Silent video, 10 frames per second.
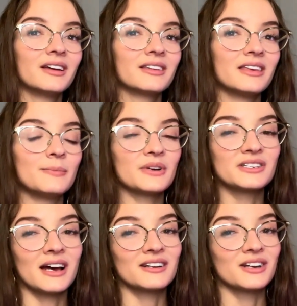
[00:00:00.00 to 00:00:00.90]
Keep your
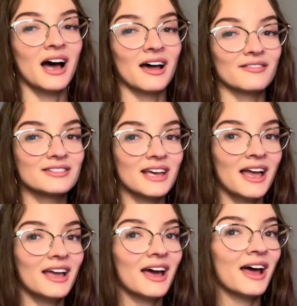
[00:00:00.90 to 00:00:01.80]
stash out of
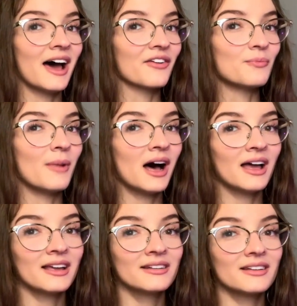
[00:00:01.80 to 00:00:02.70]
sight and out of
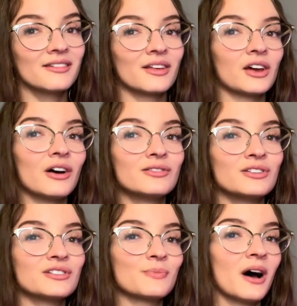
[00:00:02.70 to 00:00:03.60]
mind. The
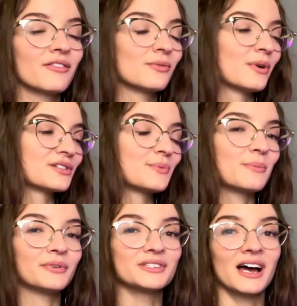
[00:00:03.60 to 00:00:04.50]
go-to spot for most
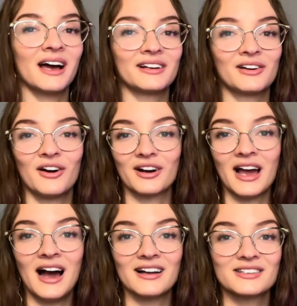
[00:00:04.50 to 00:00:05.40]
people to hide car
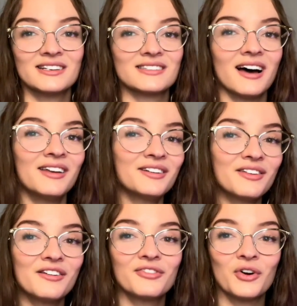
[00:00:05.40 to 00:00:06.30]
cash is under
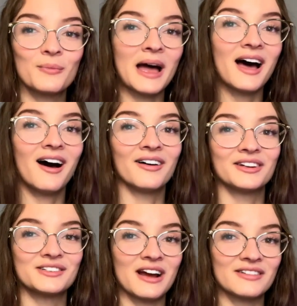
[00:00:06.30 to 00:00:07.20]
their floor mat on
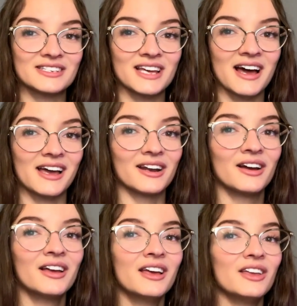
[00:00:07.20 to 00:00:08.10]
their driver's side.
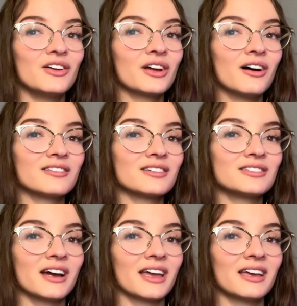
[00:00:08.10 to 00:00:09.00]
You can also
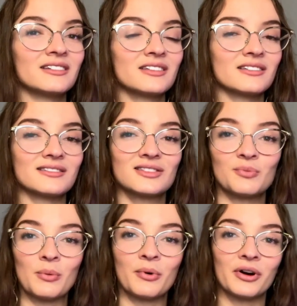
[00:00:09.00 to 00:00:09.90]
tuck it into the
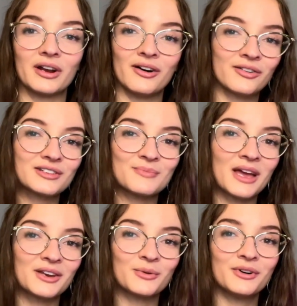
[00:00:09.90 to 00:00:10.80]
super boring owner's
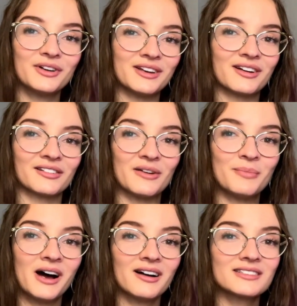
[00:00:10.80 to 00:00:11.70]
manual in your glove
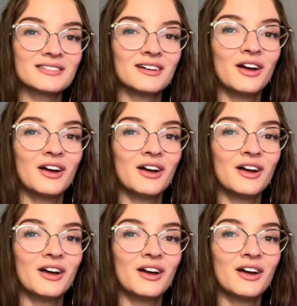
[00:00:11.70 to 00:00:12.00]
box,